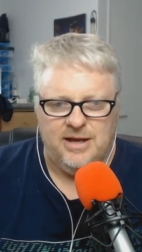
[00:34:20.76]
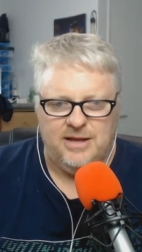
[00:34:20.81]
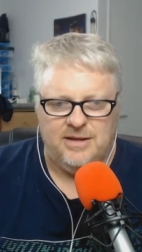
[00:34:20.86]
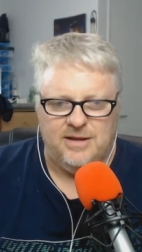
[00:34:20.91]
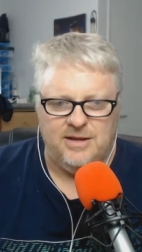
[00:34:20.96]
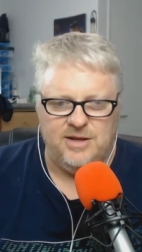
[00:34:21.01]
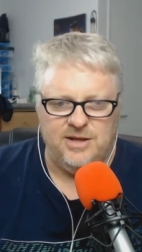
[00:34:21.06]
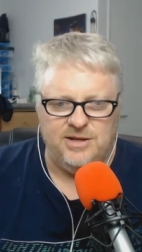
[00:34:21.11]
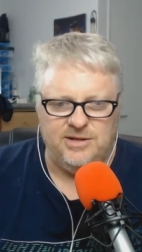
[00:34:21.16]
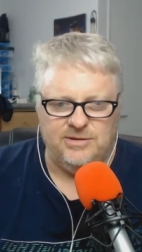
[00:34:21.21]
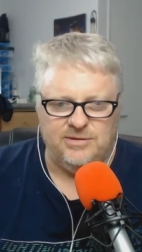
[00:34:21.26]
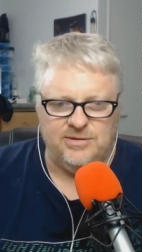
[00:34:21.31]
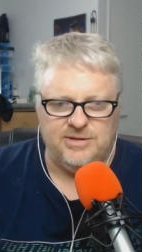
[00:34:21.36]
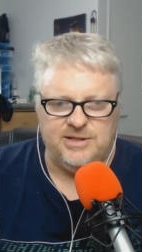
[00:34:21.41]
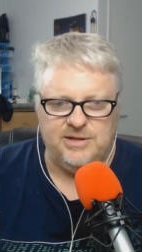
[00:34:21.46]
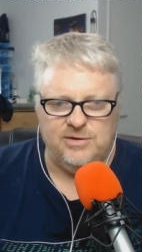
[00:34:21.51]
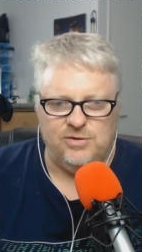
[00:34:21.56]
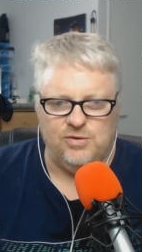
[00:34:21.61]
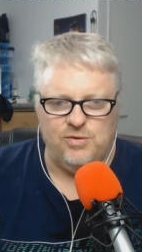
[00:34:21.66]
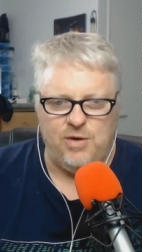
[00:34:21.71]
The Digital
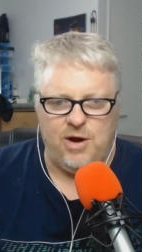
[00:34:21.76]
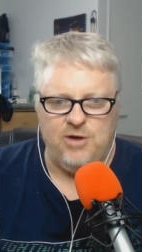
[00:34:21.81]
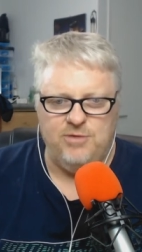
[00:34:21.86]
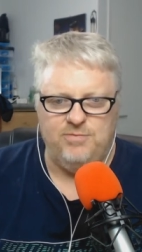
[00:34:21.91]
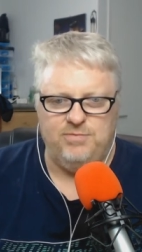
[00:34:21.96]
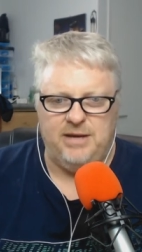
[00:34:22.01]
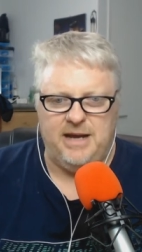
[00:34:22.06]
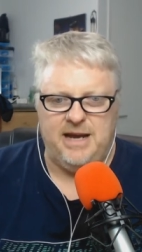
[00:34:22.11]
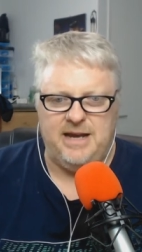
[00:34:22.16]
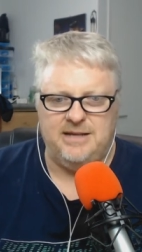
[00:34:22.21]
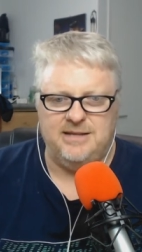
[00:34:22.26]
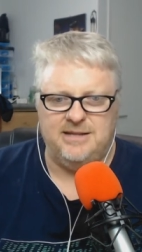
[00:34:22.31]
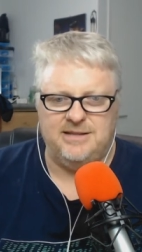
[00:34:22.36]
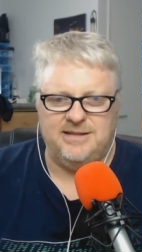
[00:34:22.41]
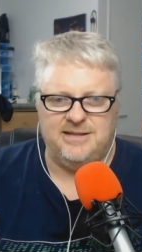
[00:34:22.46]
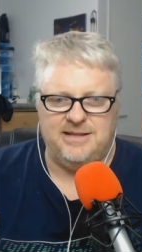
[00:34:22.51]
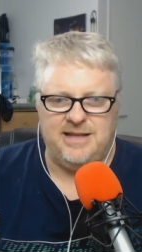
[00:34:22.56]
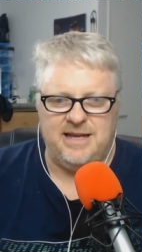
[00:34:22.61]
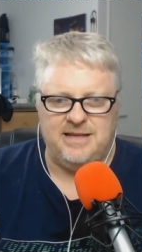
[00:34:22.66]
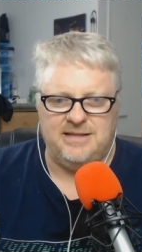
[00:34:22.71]
Silk Road plan
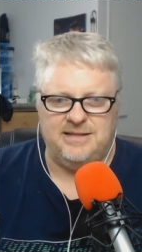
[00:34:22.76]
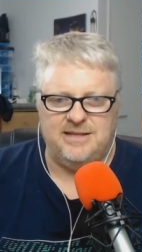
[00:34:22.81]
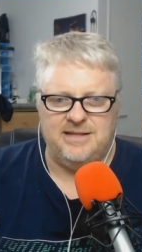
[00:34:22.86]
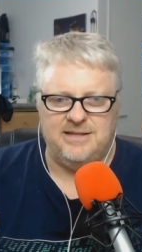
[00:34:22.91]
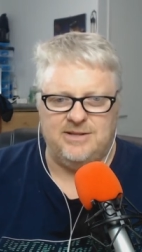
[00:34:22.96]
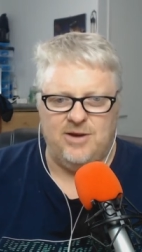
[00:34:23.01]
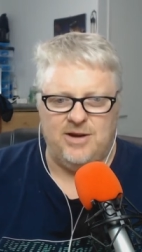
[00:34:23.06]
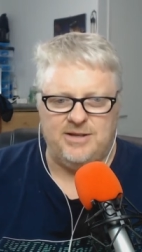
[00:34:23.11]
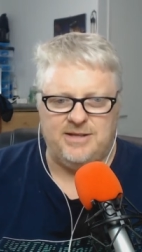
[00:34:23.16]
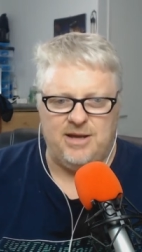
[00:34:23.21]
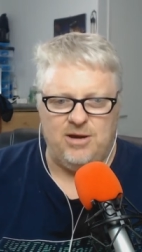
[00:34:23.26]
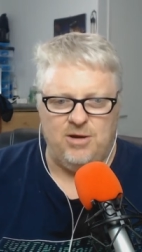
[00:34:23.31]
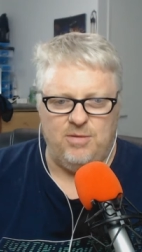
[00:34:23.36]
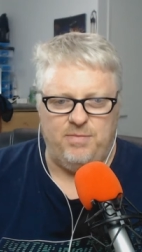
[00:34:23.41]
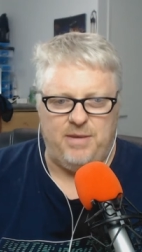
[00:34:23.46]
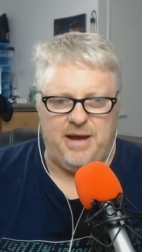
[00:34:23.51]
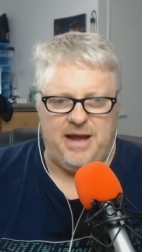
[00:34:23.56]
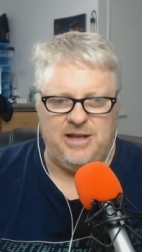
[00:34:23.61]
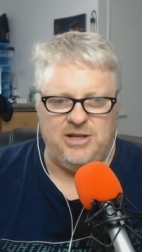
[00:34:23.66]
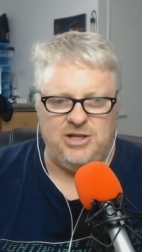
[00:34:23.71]
is, is designed to
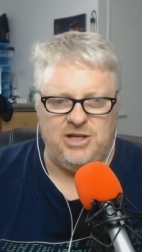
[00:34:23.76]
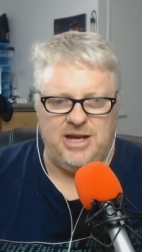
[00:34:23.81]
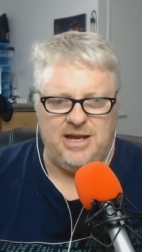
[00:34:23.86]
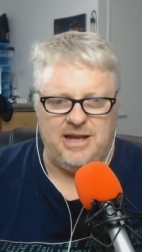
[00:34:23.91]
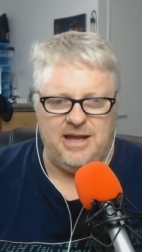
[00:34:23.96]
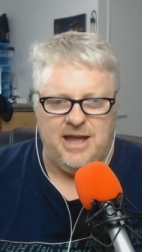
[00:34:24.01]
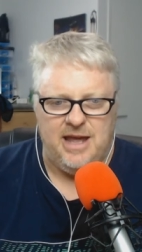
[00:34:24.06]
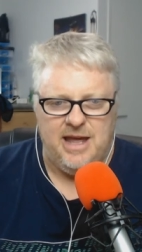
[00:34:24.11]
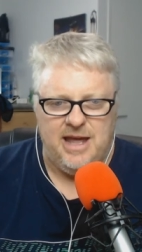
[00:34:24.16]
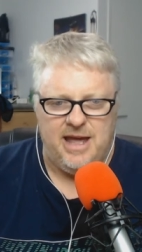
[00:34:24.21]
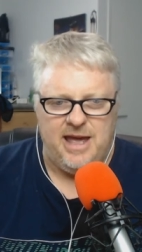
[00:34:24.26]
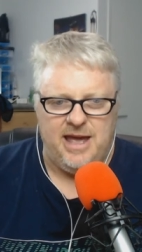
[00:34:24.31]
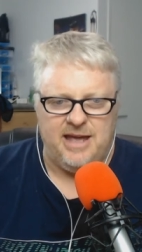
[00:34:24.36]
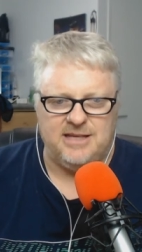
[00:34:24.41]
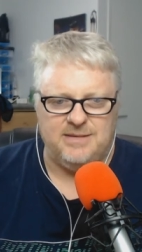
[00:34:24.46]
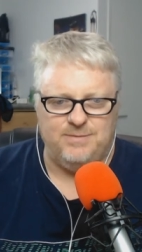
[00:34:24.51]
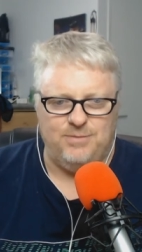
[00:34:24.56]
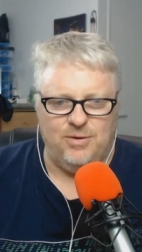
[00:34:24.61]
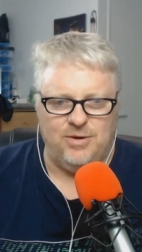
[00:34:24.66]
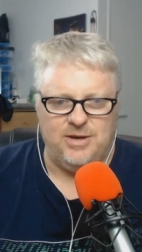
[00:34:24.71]
help Beijing
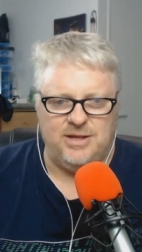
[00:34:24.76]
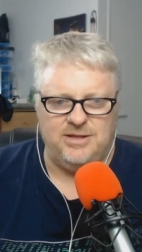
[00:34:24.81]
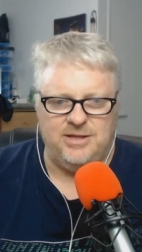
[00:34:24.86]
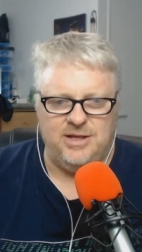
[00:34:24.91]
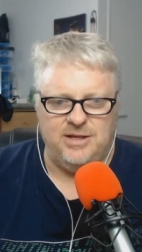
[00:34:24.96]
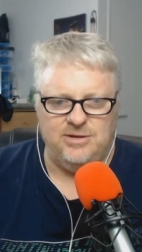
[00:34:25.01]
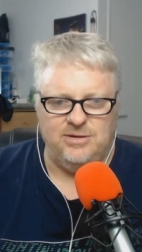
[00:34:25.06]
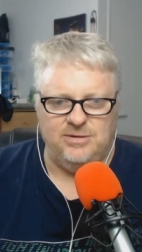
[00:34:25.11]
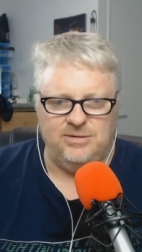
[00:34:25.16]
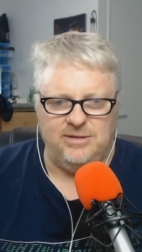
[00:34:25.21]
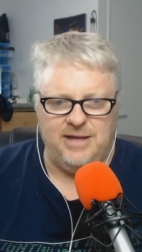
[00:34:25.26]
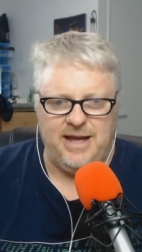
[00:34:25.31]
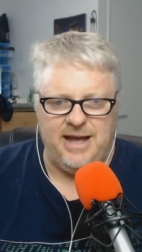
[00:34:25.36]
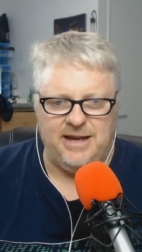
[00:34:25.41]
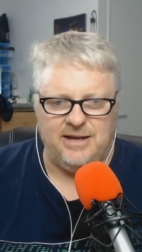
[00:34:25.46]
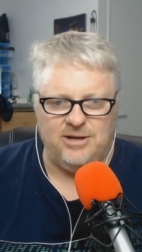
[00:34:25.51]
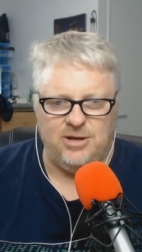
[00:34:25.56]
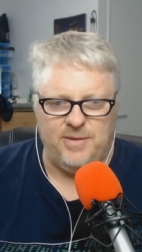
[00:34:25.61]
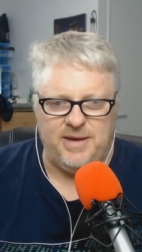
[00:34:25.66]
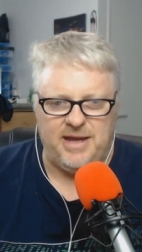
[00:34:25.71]
export a digital
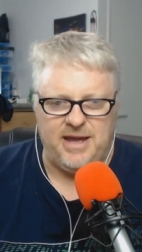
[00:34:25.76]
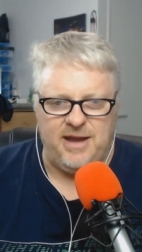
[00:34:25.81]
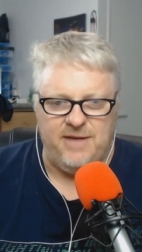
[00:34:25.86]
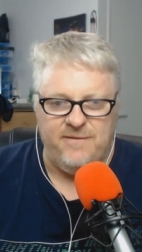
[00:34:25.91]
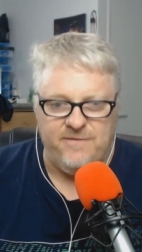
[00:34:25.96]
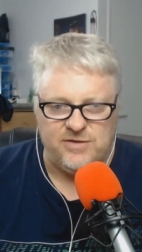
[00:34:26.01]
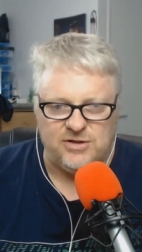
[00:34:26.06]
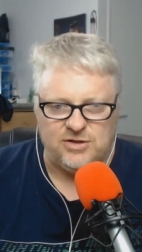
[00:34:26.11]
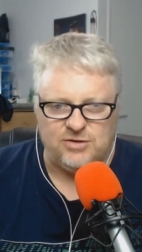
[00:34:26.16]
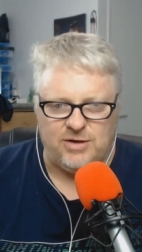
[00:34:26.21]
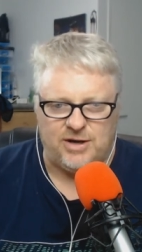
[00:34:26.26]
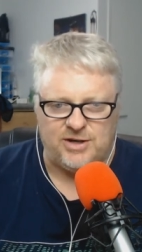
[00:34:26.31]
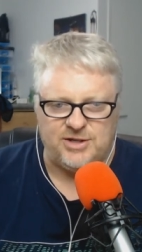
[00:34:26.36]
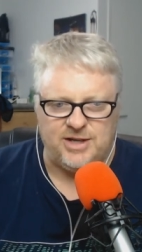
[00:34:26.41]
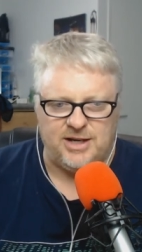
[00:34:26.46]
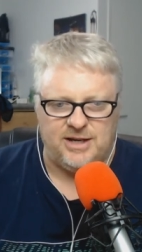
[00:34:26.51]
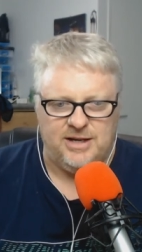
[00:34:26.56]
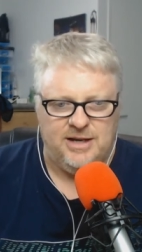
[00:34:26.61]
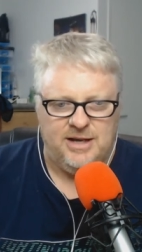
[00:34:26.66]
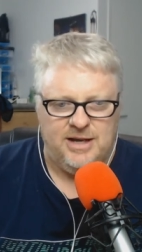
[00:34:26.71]
economic
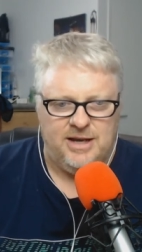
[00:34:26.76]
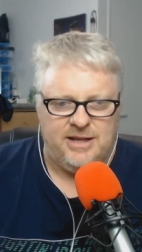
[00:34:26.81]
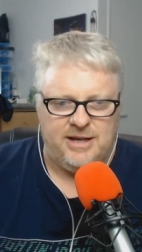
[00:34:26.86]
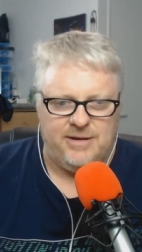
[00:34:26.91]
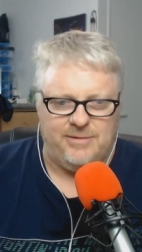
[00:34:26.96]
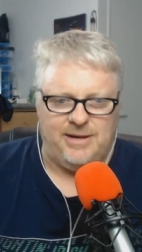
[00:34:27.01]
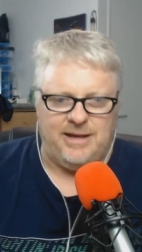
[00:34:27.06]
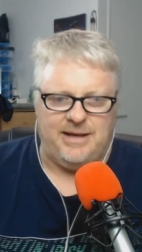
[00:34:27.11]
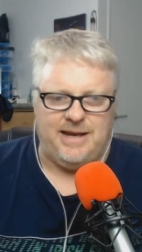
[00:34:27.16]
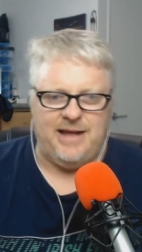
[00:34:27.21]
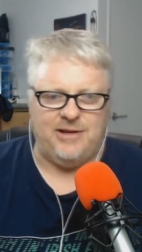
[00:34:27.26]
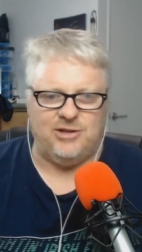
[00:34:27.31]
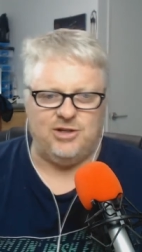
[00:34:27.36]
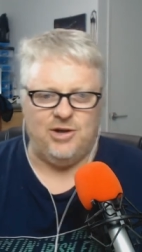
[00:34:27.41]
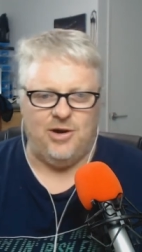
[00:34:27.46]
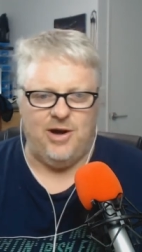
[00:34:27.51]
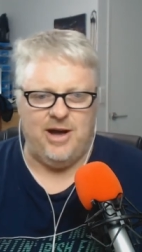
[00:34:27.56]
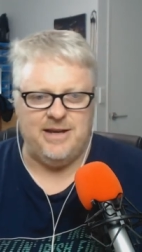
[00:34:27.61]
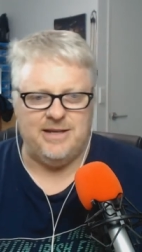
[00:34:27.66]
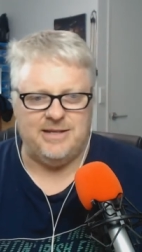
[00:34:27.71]
infrastructure that will allow
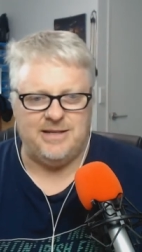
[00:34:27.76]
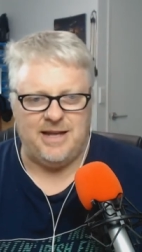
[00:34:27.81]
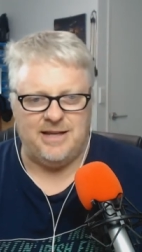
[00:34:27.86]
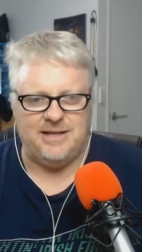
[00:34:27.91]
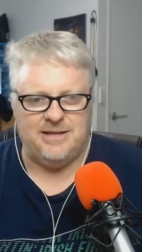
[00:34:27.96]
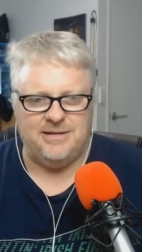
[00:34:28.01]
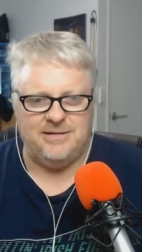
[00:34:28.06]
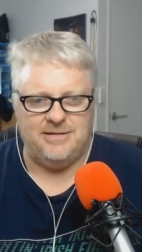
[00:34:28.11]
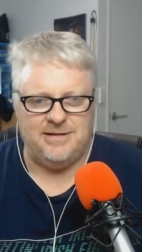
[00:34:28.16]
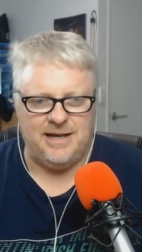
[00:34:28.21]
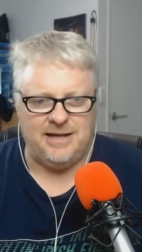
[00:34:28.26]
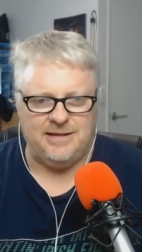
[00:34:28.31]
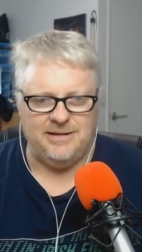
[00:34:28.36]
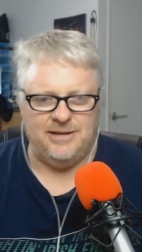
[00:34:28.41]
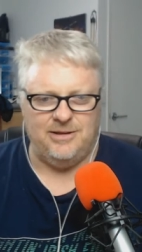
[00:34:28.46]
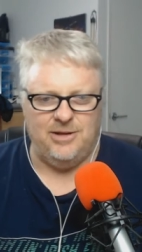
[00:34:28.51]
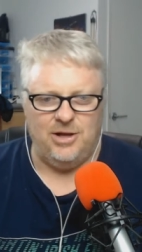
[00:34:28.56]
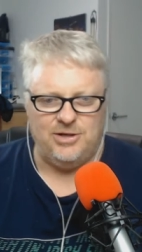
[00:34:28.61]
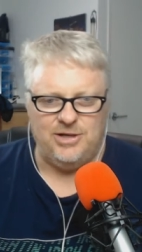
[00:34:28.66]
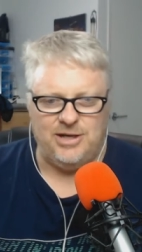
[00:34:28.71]
China's
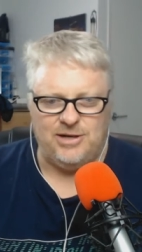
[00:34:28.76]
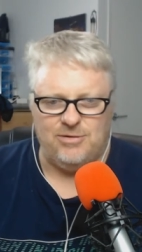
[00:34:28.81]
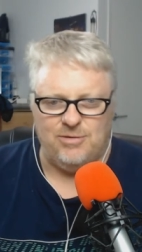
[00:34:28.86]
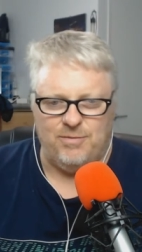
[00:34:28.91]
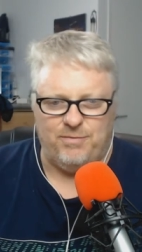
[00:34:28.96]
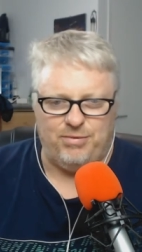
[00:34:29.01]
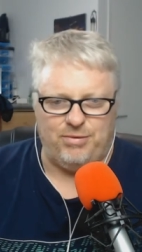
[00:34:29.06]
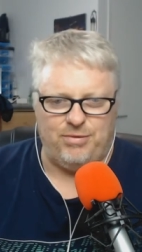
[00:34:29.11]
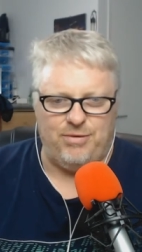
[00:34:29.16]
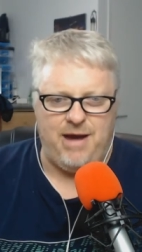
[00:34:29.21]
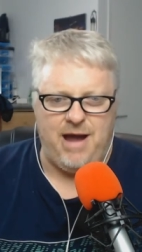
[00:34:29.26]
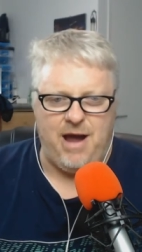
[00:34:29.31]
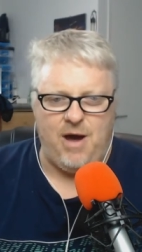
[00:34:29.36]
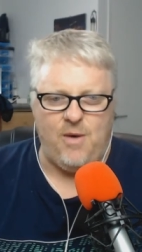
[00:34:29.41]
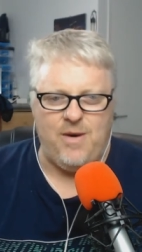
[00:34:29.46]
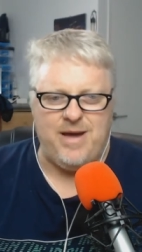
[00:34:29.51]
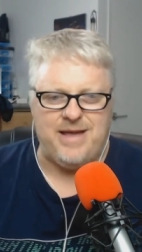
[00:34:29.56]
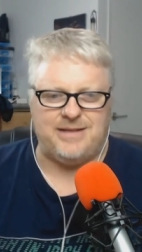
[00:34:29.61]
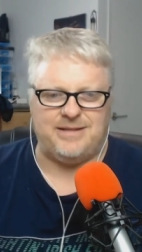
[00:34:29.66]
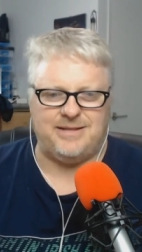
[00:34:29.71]
technological
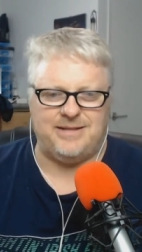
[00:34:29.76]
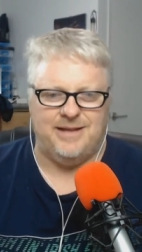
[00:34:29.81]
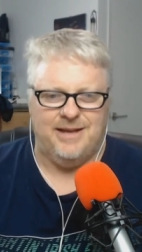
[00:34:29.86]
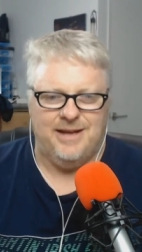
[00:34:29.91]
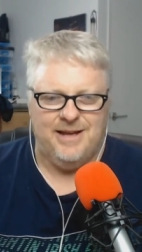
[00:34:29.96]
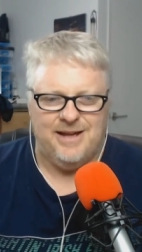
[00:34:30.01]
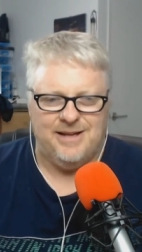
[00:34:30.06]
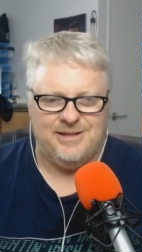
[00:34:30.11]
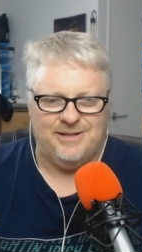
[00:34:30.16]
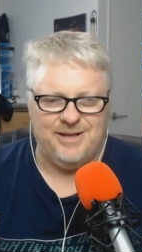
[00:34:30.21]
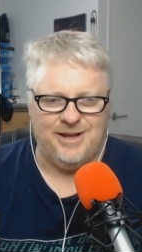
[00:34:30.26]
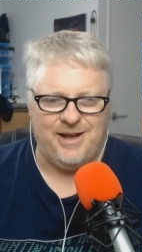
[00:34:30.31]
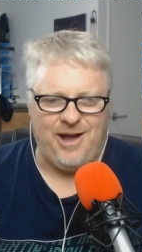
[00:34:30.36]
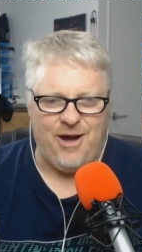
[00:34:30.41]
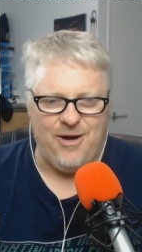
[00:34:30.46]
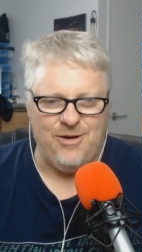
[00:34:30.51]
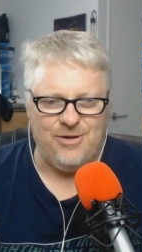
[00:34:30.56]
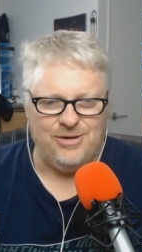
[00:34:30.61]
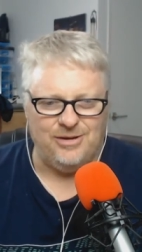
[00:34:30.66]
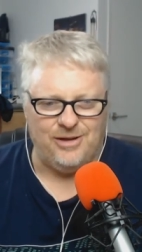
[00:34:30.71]
prowess to
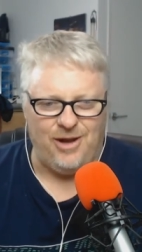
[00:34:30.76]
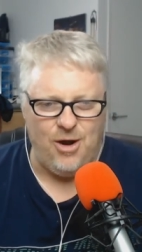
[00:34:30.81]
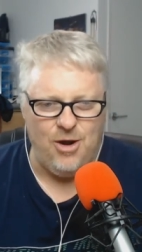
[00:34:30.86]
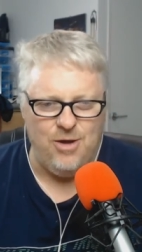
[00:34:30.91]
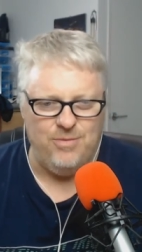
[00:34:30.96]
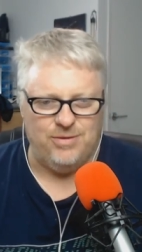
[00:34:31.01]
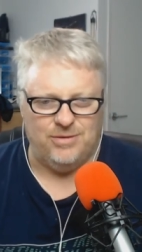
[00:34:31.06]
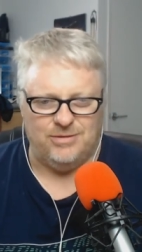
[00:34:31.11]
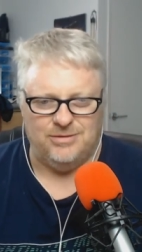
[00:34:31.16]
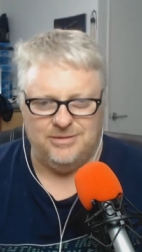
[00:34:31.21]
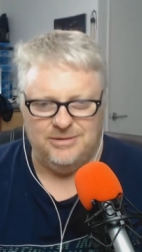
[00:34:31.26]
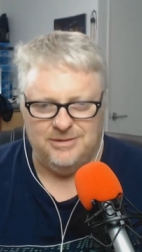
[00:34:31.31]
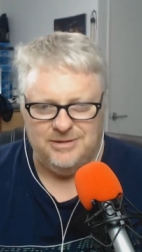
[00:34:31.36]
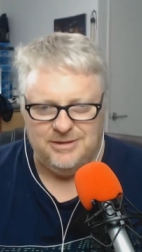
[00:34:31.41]
go global.